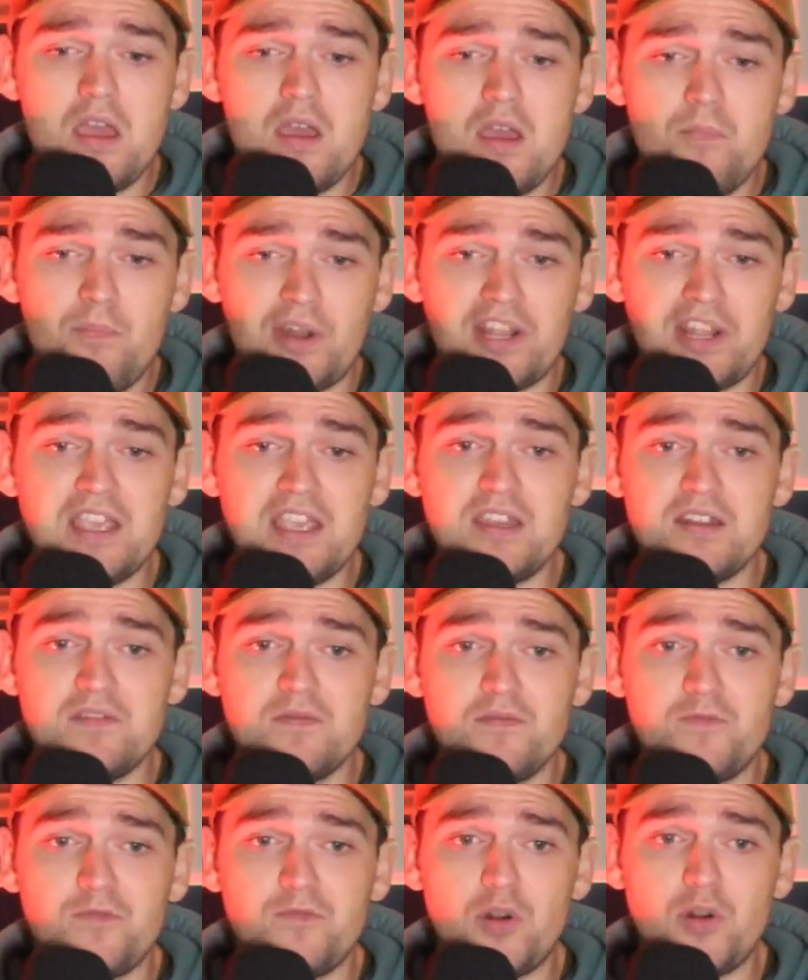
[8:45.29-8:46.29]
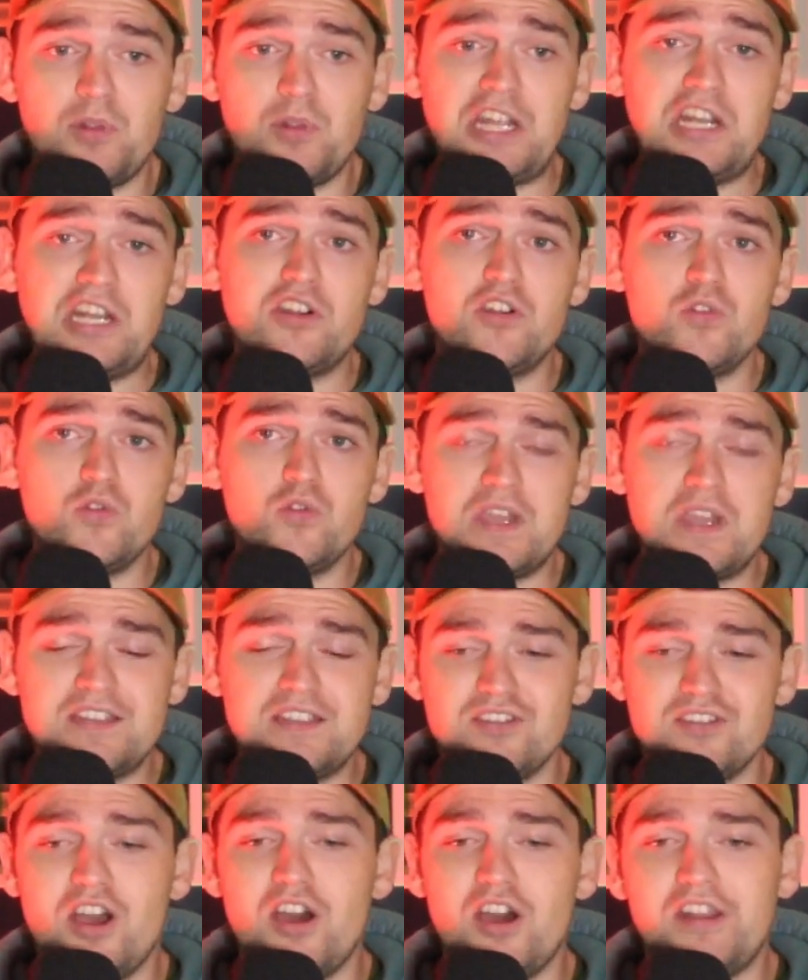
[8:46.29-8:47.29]
But again, for a player who is
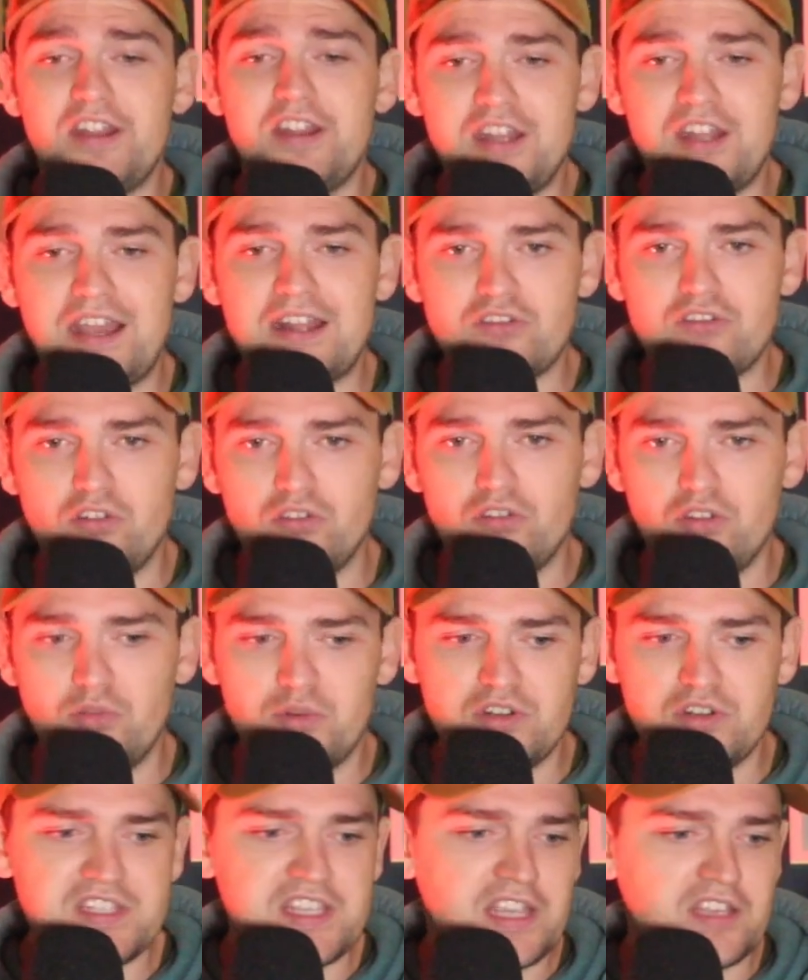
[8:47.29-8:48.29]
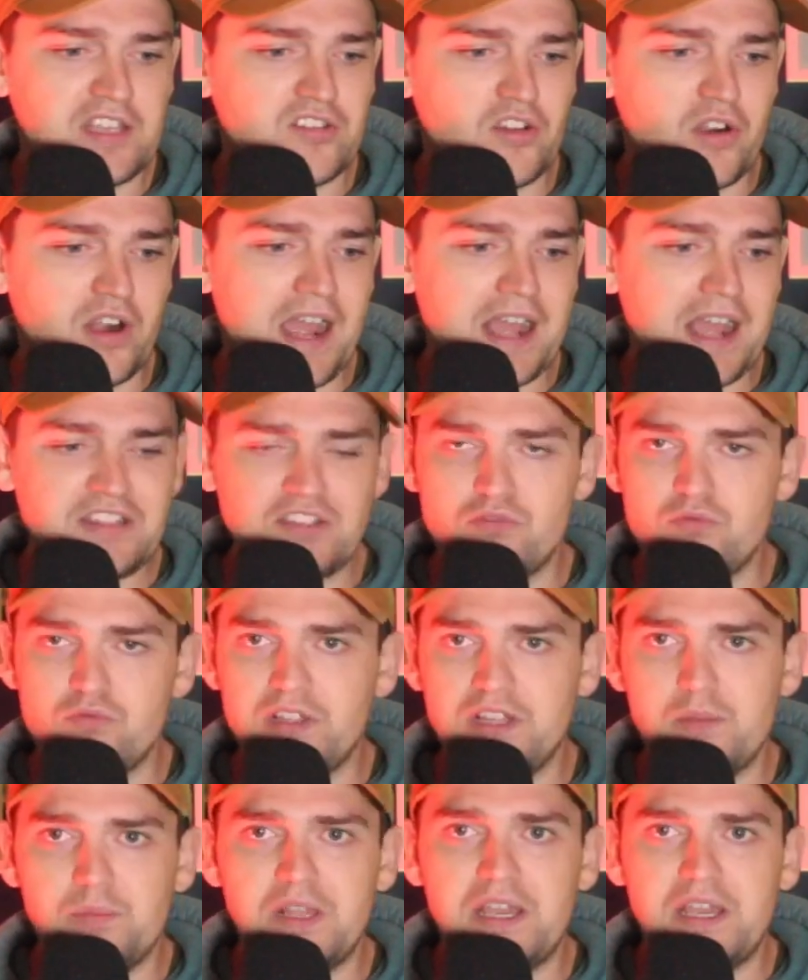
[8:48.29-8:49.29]
not a natural number six or hasn't
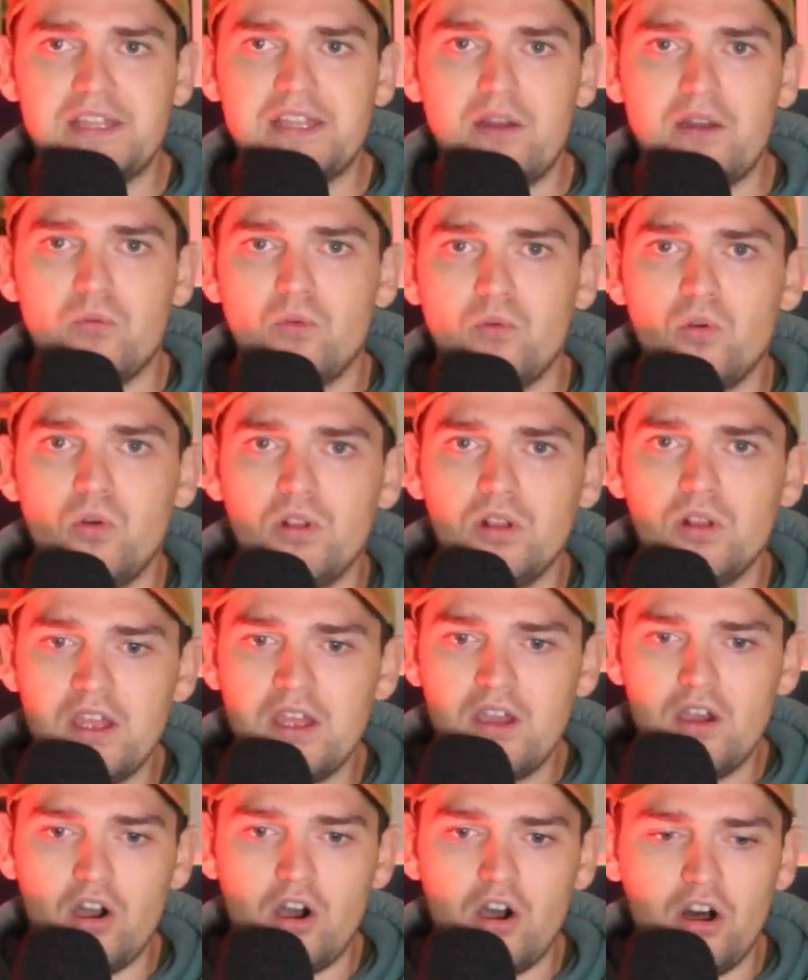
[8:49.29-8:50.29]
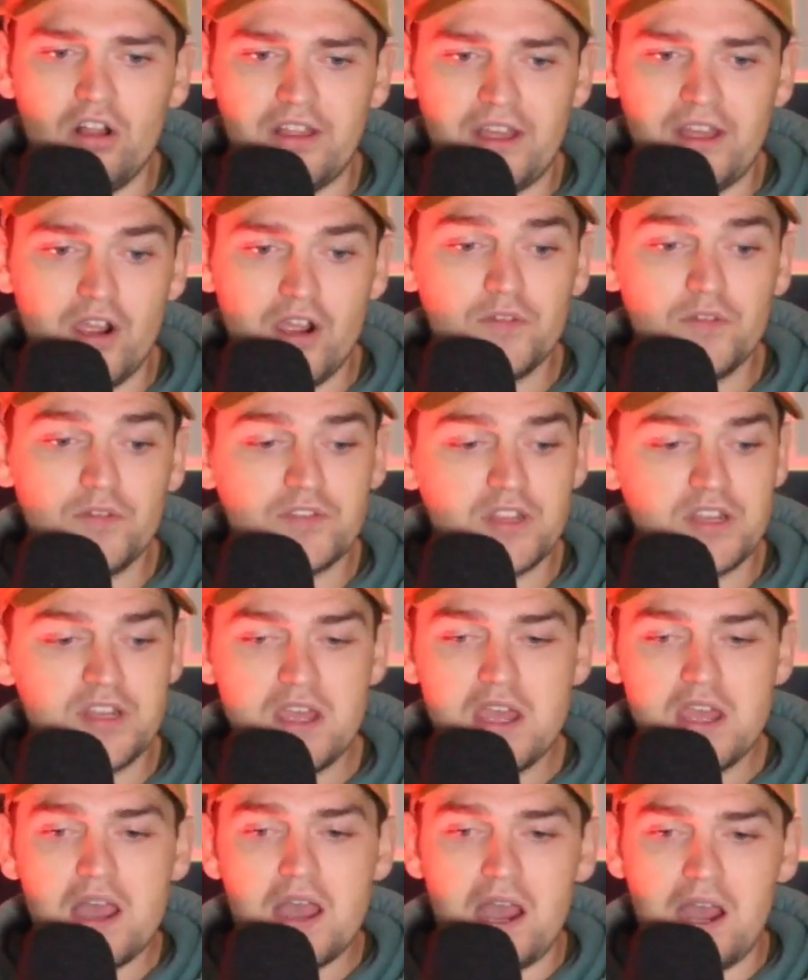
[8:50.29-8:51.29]
really played that role all that often,
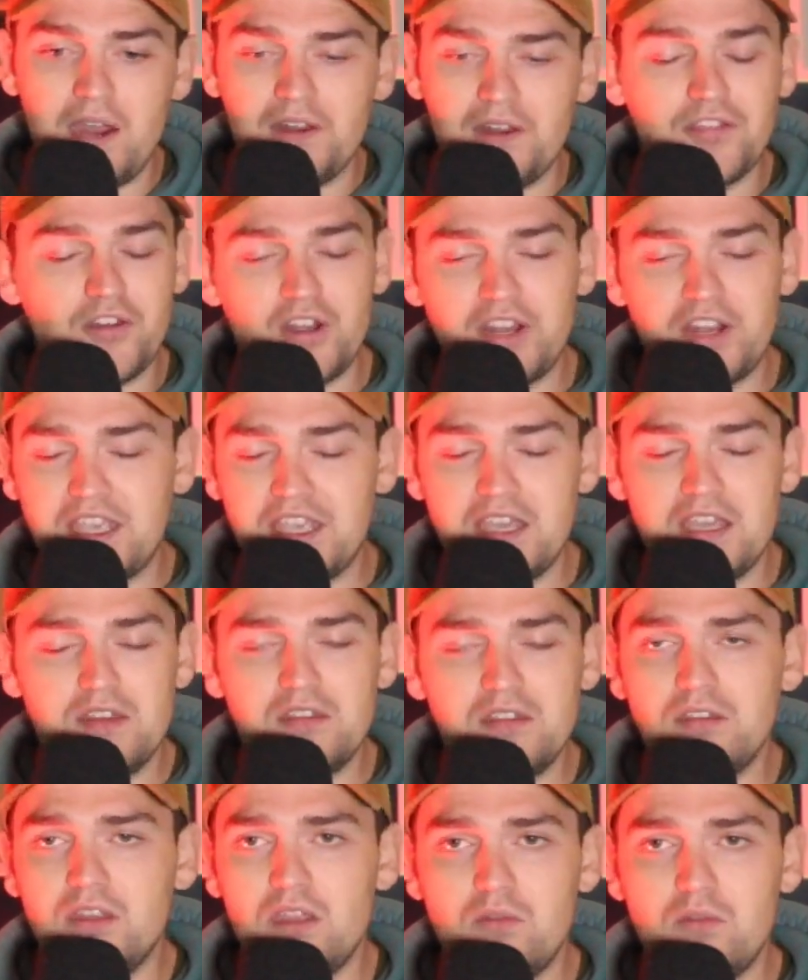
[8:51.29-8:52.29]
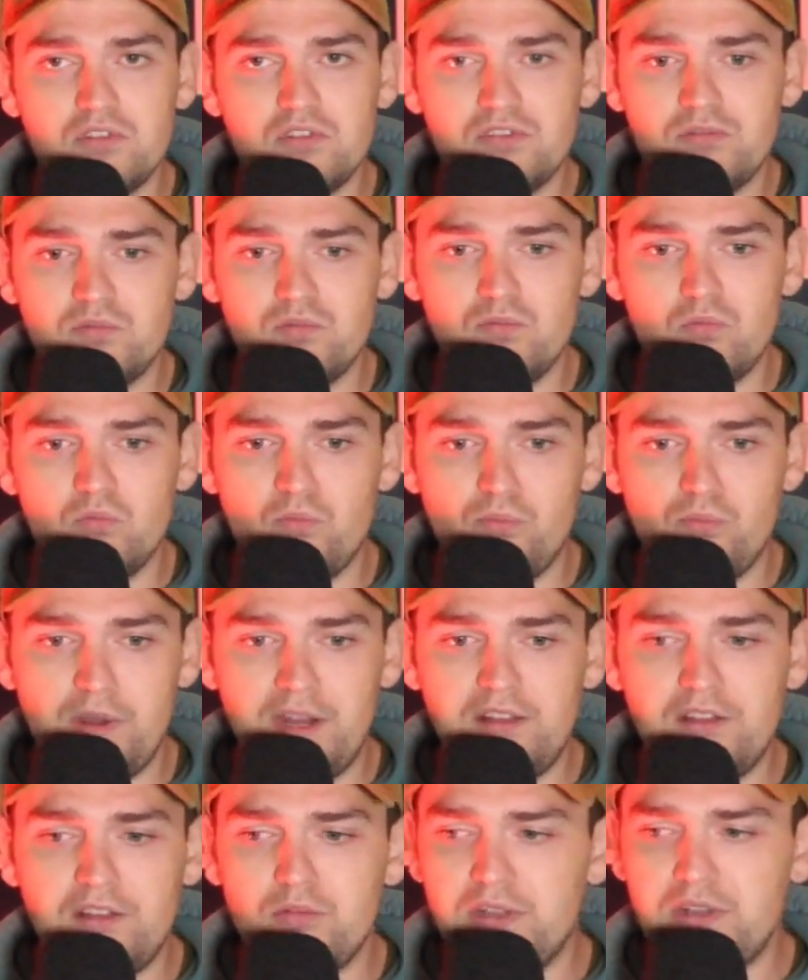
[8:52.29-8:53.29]
I thought again he was
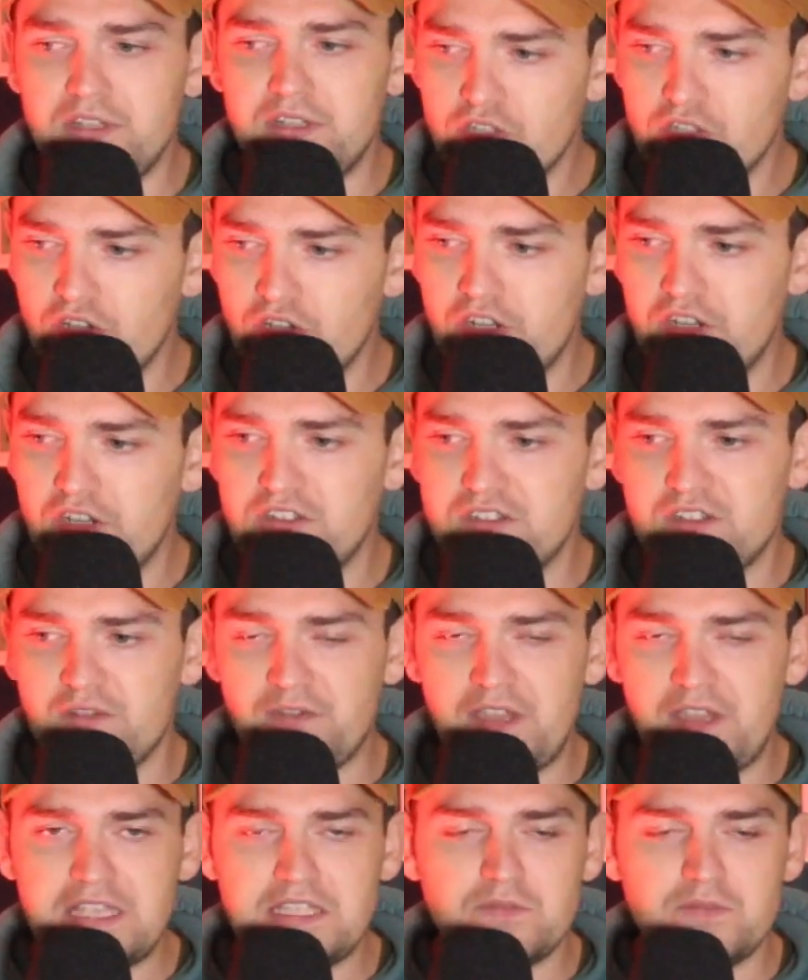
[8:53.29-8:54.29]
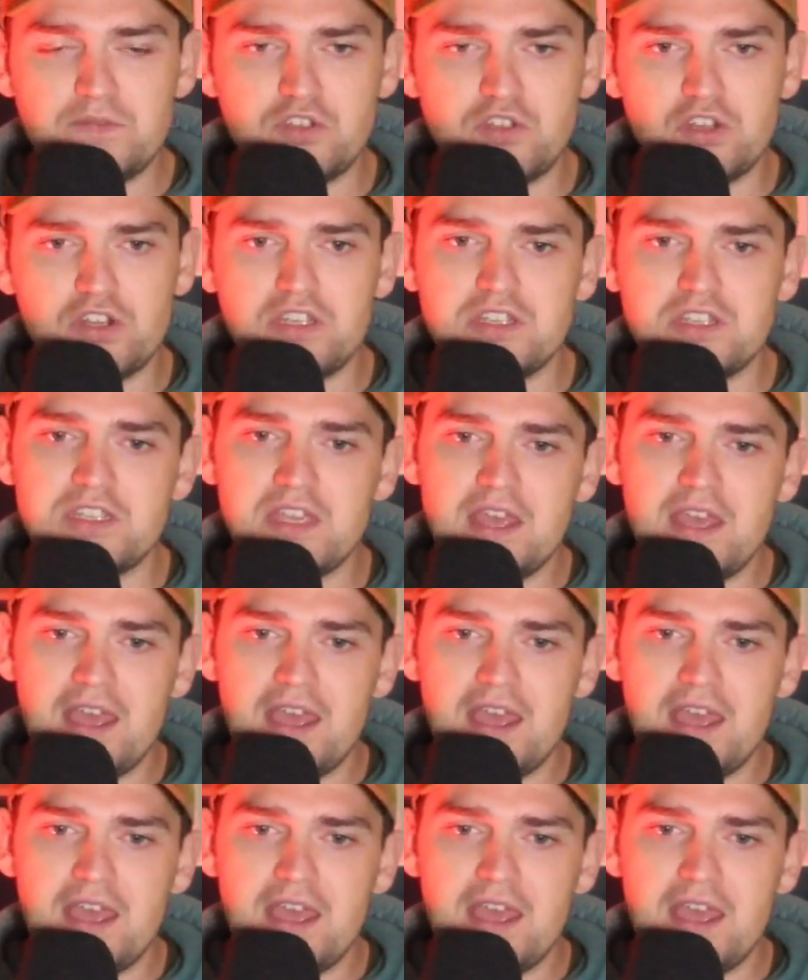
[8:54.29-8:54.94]
really, really good in his defensive duties,